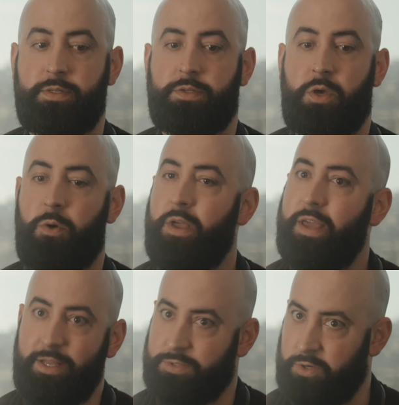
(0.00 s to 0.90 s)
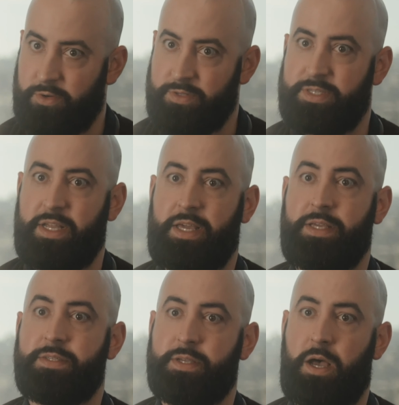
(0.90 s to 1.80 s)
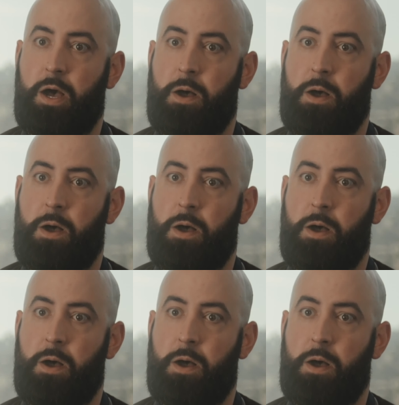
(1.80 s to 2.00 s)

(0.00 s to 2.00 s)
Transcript: And so in certain cities,